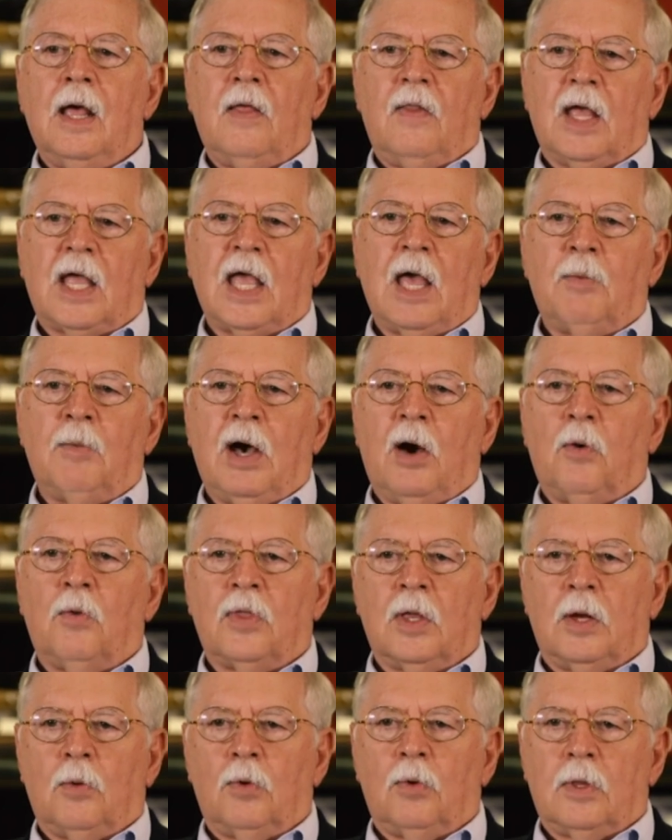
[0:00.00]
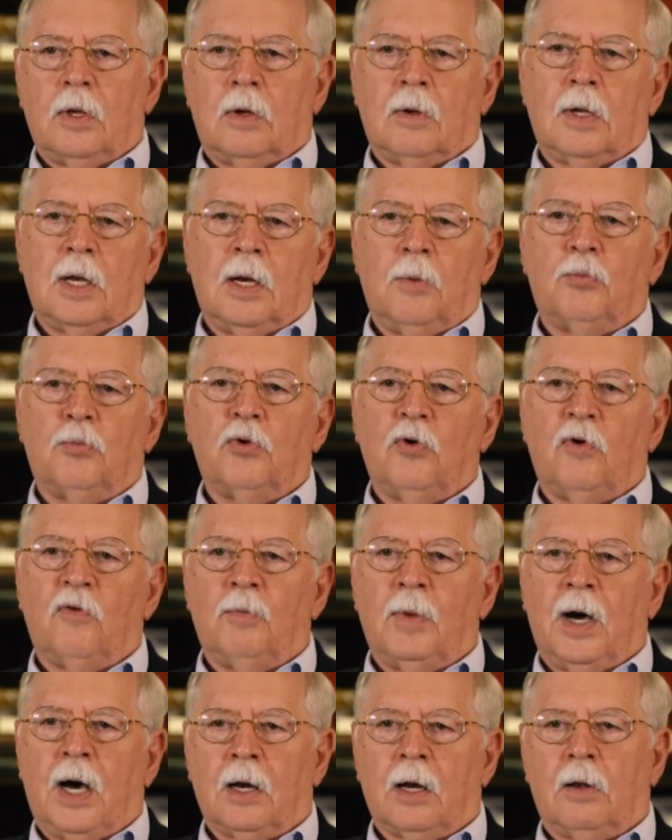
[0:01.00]
they came out with an
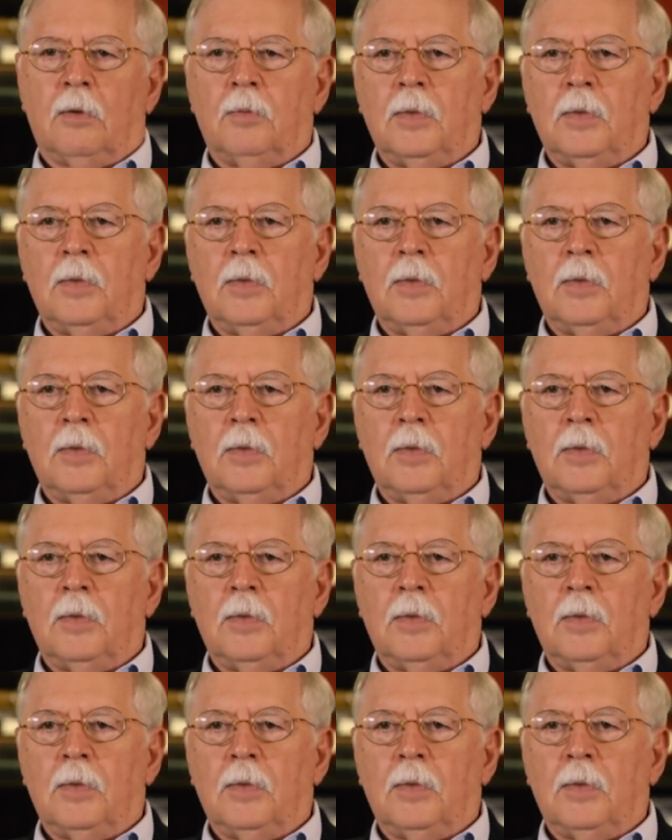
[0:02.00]
improved model